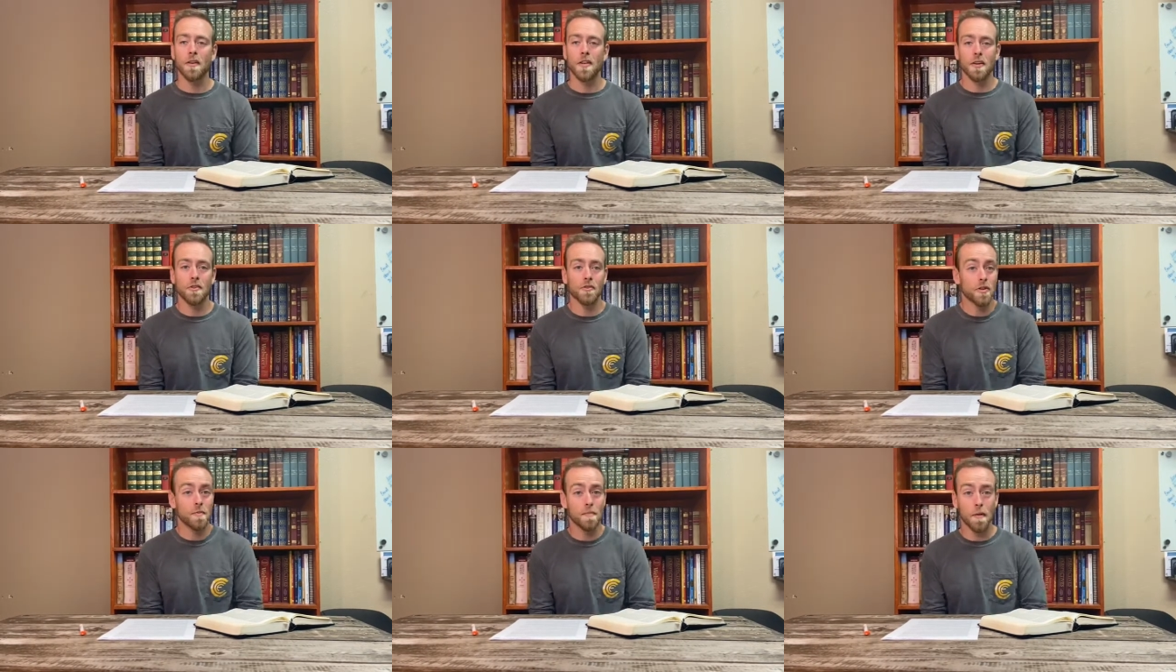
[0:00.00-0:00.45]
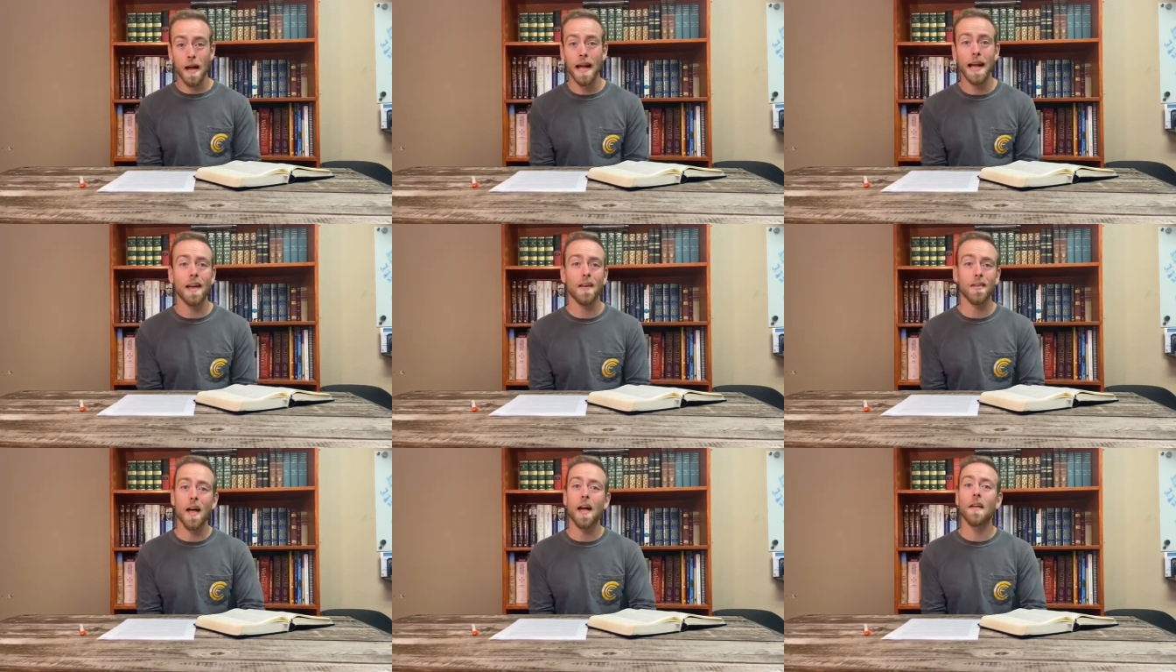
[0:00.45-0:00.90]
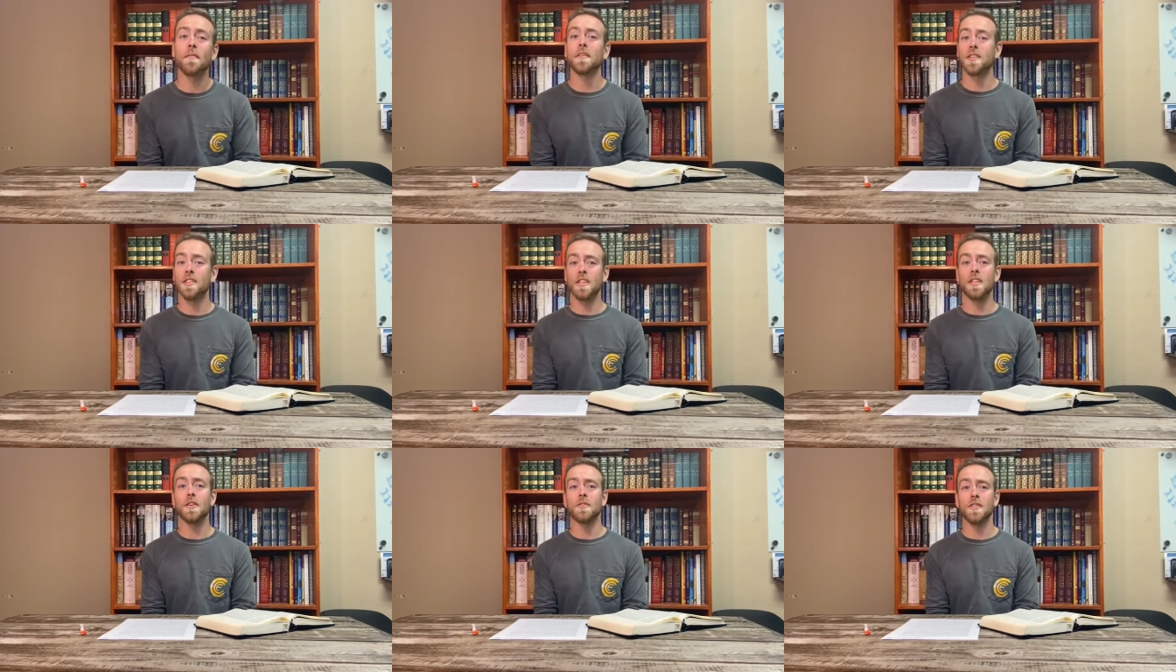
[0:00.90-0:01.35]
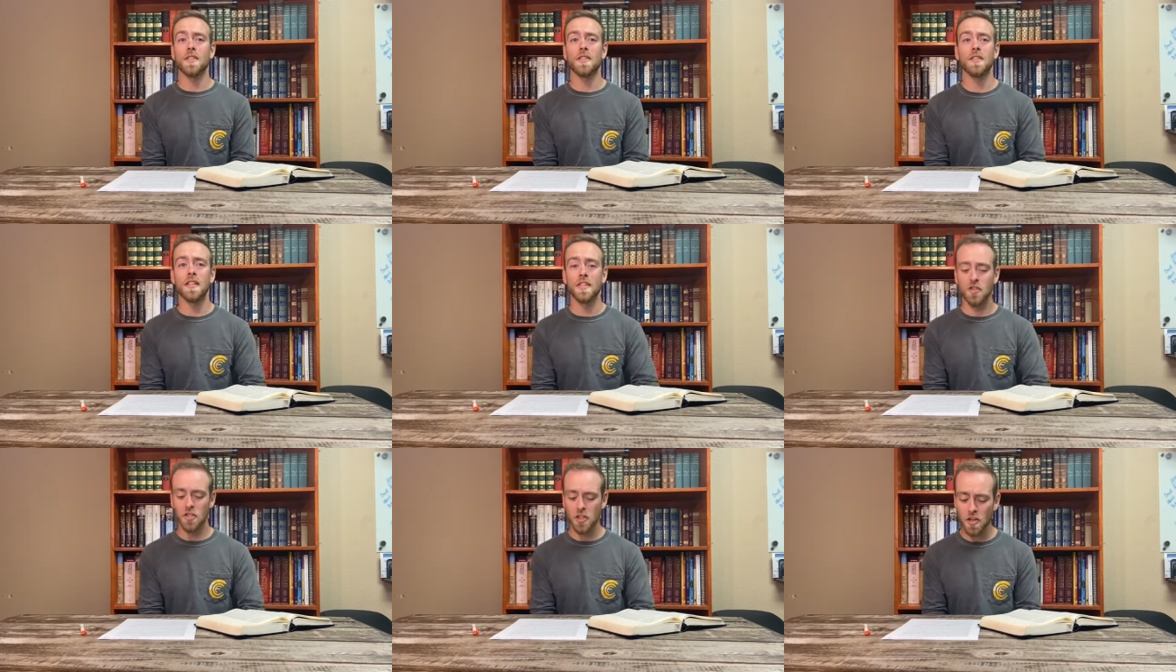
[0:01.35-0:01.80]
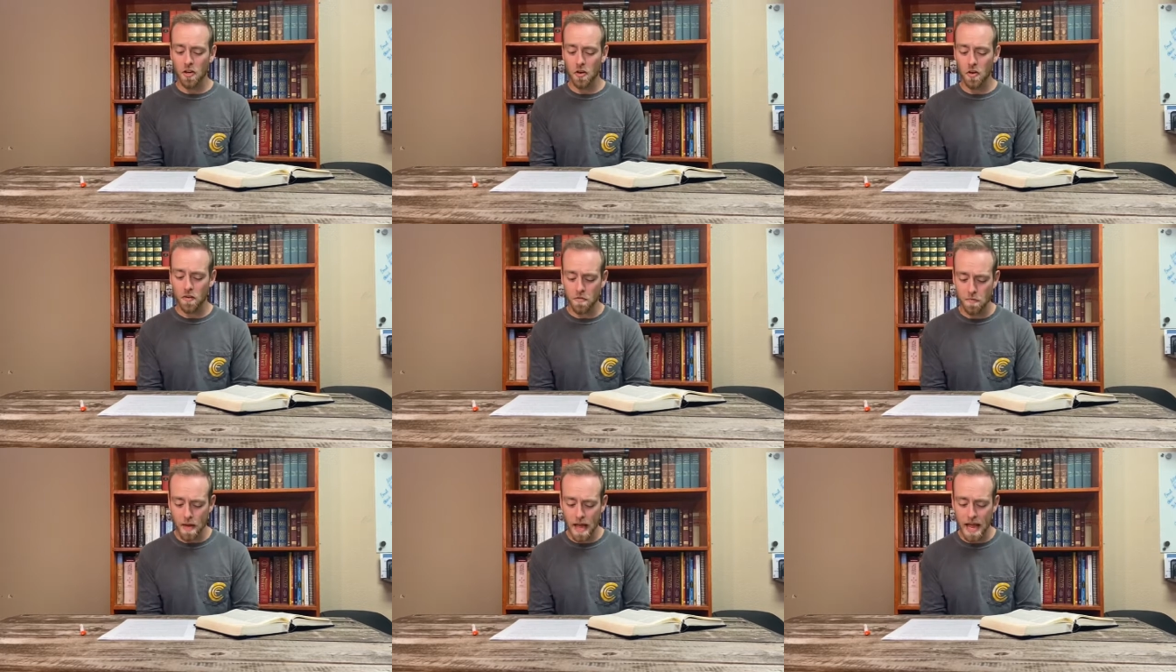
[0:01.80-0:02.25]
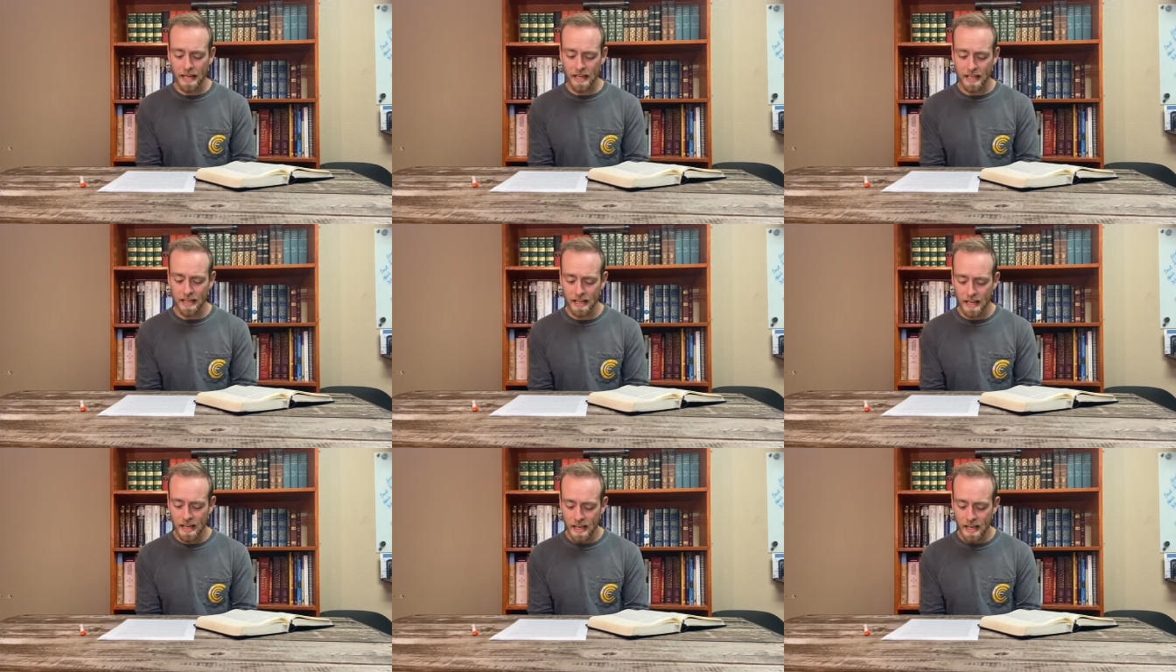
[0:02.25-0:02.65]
You know, she probably had a lot of excuses that she could have made.